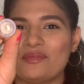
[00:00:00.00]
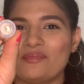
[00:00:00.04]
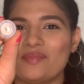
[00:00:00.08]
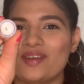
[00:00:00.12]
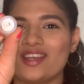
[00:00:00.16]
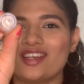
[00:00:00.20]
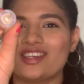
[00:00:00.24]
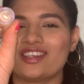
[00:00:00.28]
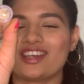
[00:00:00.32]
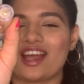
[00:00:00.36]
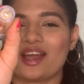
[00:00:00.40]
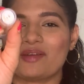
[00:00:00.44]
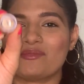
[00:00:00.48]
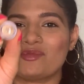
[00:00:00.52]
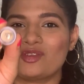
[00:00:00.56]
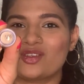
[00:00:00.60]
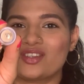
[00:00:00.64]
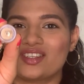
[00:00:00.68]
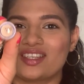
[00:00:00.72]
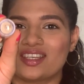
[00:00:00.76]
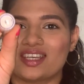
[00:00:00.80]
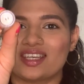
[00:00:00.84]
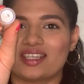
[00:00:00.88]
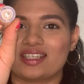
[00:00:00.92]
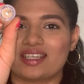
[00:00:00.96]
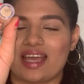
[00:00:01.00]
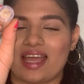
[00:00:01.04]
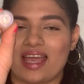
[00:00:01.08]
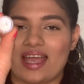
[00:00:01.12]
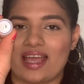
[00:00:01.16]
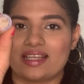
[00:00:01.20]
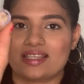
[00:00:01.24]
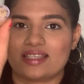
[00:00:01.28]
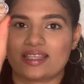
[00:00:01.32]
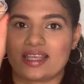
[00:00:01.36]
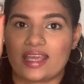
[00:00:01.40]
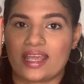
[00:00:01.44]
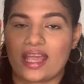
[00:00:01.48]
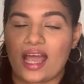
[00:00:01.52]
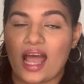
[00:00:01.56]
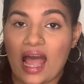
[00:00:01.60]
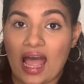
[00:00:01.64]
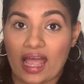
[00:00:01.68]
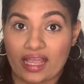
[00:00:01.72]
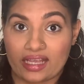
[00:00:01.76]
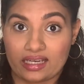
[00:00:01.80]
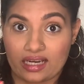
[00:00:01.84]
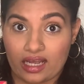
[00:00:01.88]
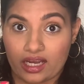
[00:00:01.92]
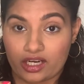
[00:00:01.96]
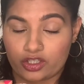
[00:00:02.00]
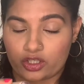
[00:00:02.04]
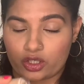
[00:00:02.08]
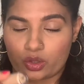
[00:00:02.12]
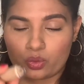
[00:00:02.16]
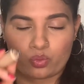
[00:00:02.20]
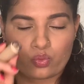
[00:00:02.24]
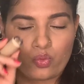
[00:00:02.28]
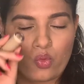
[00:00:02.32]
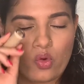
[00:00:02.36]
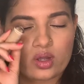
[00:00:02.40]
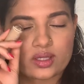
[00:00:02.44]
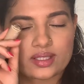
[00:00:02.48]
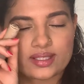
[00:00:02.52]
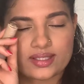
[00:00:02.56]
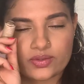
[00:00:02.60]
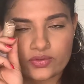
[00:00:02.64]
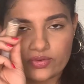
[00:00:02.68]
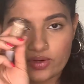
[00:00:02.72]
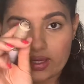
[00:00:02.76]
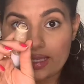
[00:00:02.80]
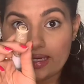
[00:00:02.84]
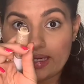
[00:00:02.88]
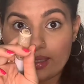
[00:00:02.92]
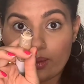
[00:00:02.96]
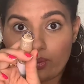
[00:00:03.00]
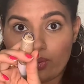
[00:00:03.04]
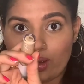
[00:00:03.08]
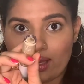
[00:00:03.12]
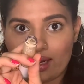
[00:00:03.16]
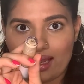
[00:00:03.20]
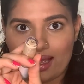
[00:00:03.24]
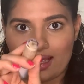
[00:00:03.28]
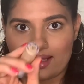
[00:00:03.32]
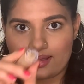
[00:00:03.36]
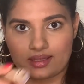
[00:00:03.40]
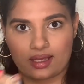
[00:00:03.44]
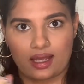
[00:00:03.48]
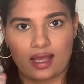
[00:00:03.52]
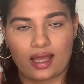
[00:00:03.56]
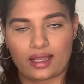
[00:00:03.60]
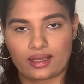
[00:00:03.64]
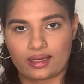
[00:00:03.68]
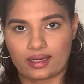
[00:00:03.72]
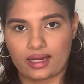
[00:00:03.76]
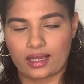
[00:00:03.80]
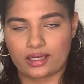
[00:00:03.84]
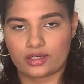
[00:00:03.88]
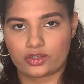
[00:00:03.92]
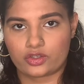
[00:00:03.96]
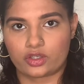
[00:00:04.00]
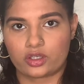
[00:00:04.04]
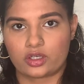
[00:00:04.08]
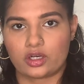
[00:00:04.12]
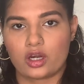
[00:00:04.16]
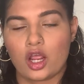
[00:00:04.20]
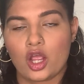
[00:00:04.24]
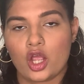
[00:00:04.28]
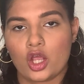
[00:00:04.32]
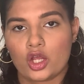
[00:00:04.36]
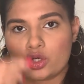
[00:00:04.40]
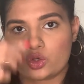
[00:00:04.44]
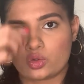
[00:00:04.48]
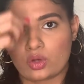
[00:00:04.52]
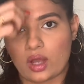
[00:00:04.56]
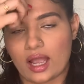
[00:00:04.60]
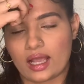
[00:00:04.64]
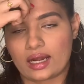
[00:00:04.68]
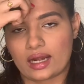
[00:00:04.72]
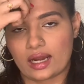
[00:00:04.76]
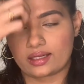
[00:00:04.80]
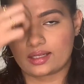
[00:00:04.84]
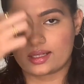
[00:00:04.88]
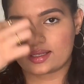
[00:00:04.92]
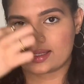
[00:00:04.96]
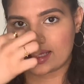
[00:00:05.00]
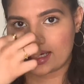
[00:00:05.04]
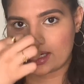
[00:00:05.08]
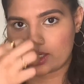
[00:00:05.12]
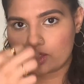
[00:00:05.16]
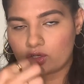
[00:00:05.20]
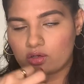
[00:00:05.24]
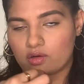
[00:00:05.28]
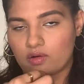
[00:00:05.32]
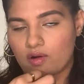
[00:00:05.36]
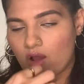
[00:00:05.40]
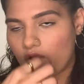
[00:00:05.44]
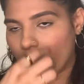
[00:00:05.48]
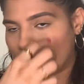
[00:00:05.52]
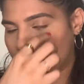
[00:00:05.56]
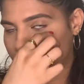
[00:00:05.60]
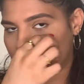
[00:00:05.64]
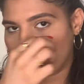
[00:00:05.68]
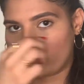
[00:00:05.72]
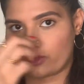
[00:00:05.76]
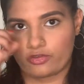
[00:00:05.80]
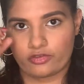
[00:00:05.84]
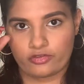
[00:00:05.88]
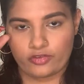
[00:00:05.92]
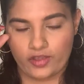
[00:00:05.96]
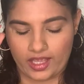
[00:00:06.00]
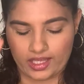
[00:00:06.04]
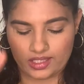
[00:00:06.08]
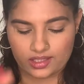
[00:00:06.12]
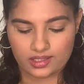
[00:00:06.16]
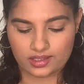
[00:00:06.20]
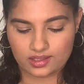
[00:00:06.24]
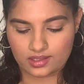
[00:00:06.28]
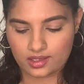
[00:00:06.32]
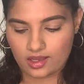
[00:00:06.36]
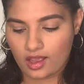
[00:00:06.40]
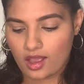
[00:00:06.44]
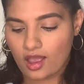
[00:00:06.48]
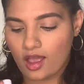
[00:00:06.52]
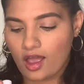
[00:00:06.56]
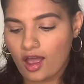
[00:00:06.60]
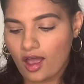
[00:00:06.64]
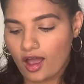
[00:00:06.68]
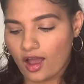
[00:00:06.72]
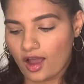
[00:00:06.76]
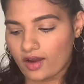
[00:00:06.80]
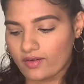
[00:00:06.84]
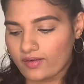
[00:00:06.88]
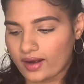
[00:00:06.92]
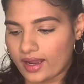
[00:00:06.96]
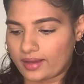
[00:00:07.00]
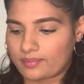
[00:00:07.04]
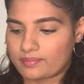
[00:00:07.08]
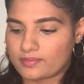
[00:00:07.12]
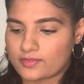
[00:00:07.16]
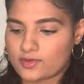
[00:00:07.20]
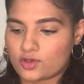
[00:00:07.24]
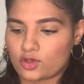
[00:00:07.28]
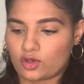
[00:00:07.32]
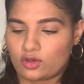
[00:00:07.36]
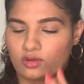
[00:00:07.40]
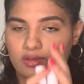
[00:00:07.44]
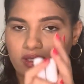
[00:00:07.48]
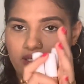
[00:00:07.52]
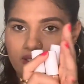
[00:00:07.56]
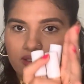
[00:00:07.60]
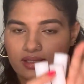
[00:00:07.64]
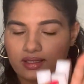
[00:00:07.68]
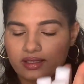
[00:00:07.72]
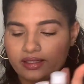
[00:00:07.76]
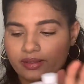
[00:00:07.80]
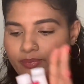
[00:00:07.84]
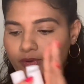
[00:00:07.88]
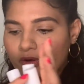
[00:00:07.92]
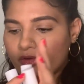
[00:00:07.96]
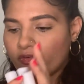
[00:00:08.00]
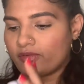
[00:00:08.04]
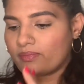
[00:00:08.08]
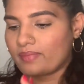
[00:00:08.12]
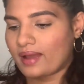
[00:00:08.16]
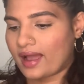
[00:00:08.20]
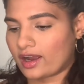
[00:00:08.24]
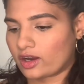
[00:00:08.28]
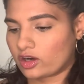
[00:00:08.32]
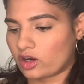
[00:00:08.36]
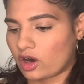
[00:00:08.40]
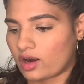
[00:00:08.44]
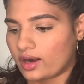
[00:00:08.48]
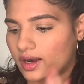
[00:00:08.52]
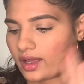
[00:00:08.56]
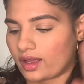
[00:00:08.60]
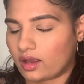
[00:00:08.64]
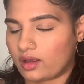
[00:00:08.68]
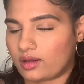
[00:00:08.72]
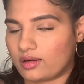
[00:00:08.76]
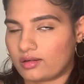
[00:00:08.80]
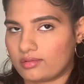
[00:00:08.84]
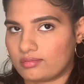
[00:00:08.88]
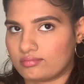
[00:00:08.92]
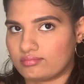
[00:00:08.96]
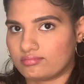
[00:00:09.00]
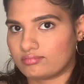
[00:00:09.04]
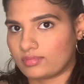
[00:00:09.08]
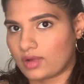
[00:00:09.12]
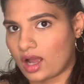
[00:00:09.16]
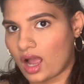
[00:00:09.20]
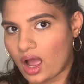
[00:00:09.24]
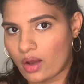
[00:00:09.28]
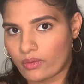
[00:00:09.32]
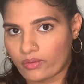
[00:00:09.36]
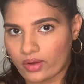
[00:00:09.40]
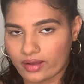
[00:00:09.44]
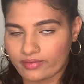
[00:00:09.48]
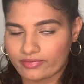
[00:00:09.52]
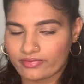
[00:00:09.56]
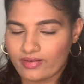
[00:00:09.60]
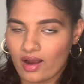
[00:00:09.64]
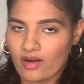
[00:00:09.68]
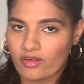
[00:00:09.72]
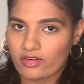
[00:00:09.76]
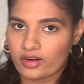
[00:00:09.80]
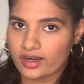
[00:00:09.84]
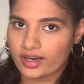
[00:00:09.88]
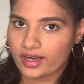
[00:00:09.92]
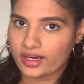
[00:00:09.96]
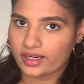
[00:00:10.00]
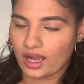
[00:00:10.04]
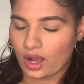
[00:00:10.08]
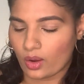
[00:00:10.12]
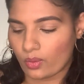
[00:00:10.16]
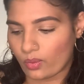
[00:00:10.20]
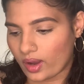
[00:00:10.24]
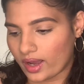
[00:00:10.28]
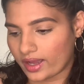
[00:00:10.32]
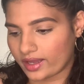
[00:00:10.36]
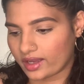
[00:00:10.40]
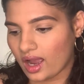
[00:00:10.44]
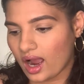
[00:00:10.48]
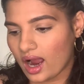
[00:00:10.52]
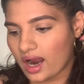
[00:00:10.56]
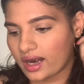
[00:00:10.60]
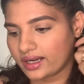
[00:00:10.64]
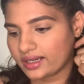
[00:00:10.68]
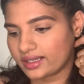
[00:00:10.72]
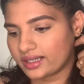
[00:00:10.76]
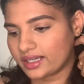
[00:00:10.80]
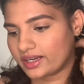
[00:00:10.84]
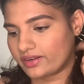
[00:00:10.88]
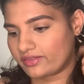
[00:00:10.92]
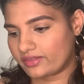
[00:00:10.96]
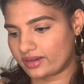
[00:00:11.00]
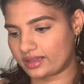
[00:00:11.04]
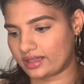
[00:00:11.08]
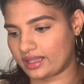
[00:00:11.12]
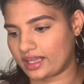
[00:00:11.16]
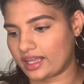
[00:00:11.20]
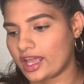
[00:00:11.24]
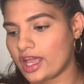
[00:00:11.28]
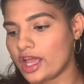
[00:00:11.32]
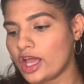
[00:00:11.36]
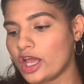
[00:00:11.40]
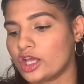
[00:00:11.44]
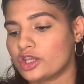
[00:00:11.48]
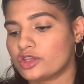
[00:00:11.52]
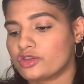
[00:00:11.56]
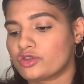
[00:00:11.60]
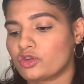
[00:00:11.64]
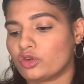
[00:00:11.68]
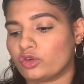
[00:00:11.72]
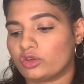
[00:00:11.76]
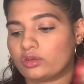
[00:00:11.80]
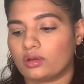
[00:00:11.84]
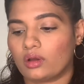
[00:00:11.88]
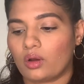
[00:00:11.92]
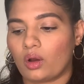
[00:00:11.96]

beige, I'm using it as a highlighter, works really well as a highlighter to highlight the center of your face. All right, so that's a little bit of a background on how I found it, how I got it and everything. So